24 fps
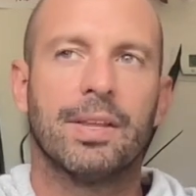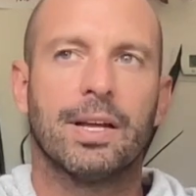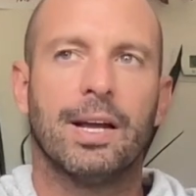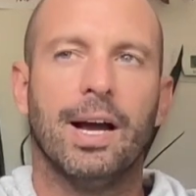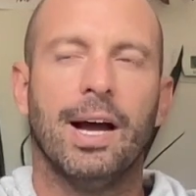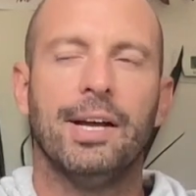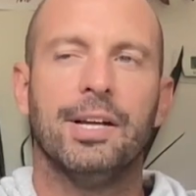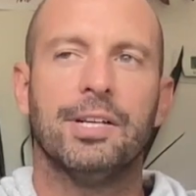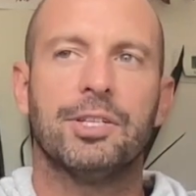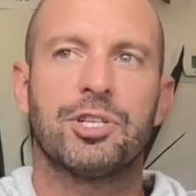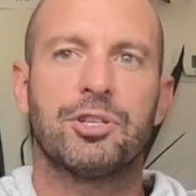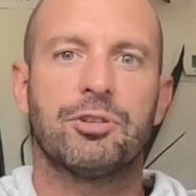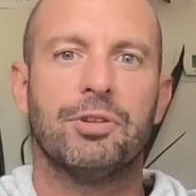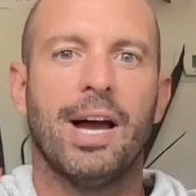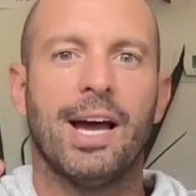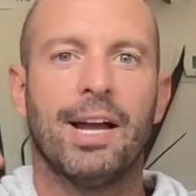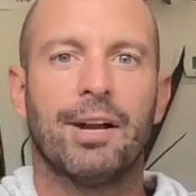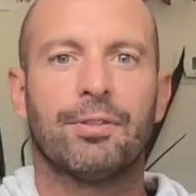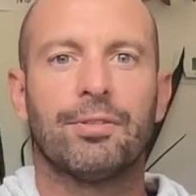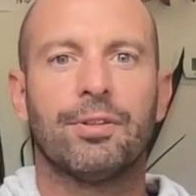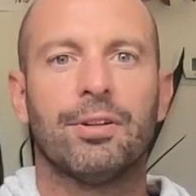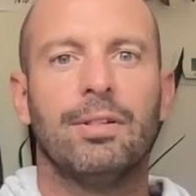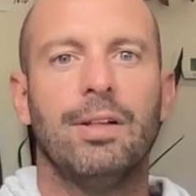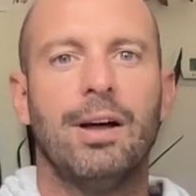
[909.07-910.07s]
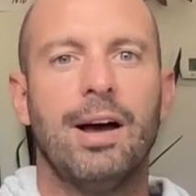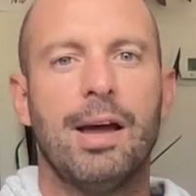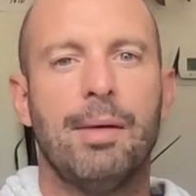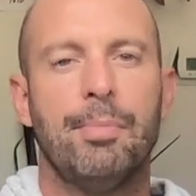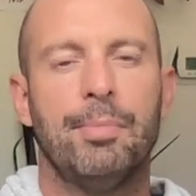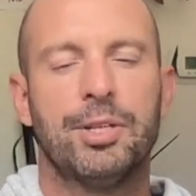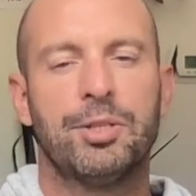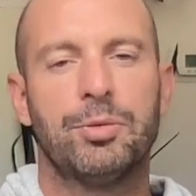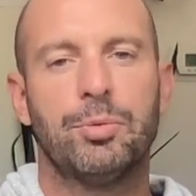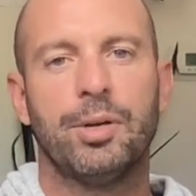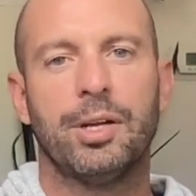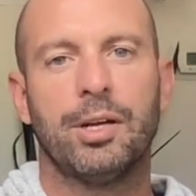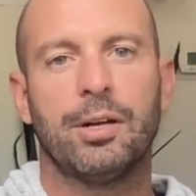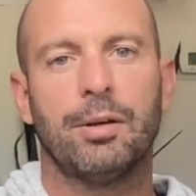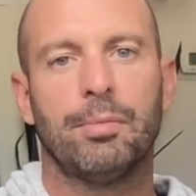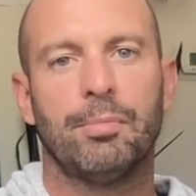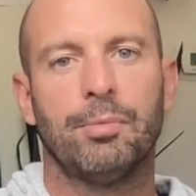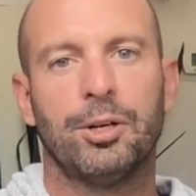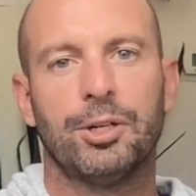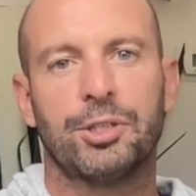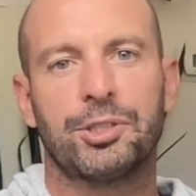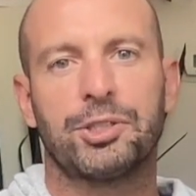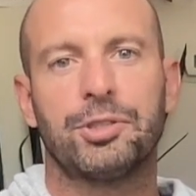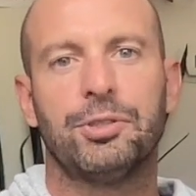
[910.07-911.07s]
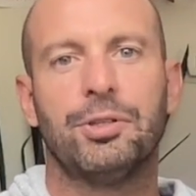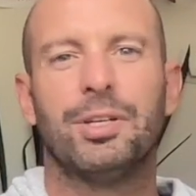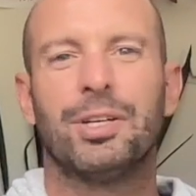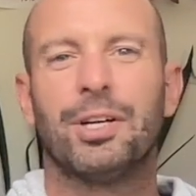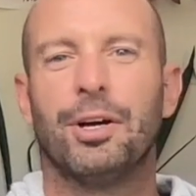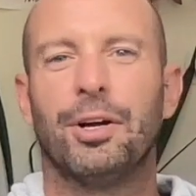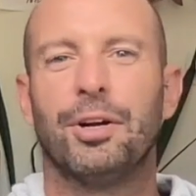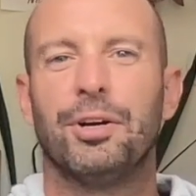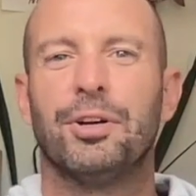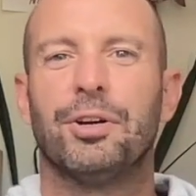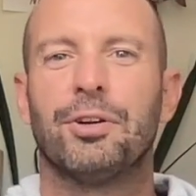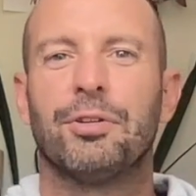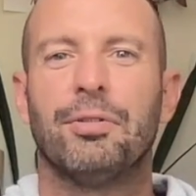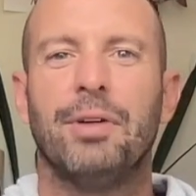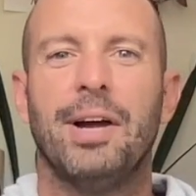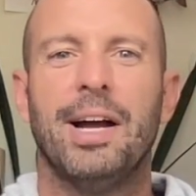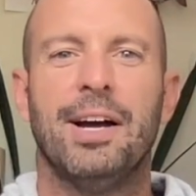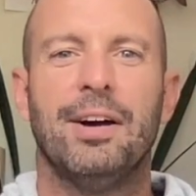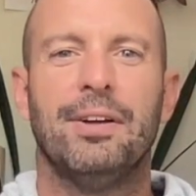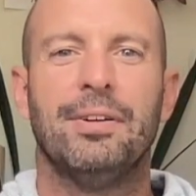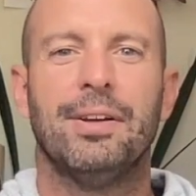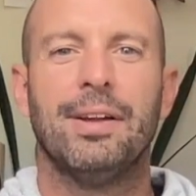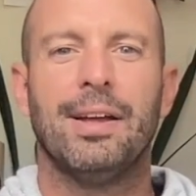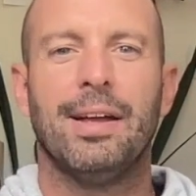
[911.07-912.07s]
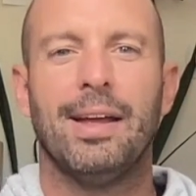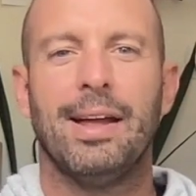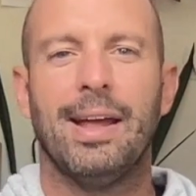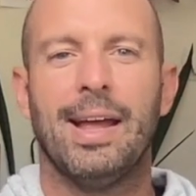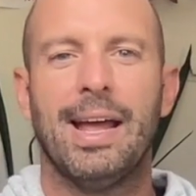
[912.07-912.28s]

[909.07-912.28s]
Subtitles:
kind of straddled the line between commercial and underground,